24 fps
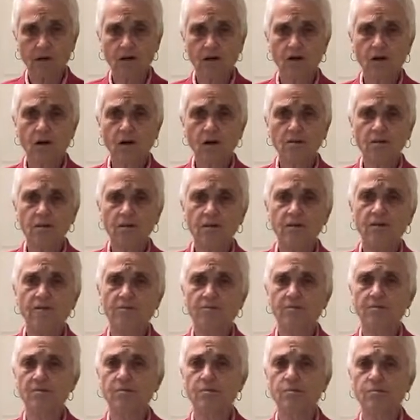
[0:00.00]
To know the
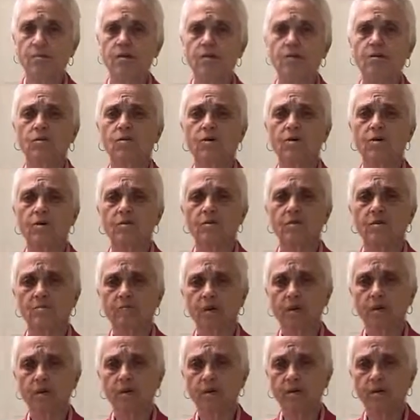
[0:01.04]
difference between
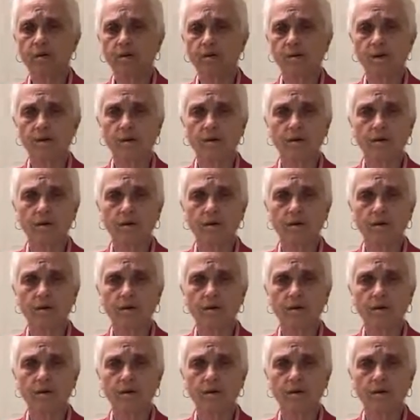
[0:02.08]
spirit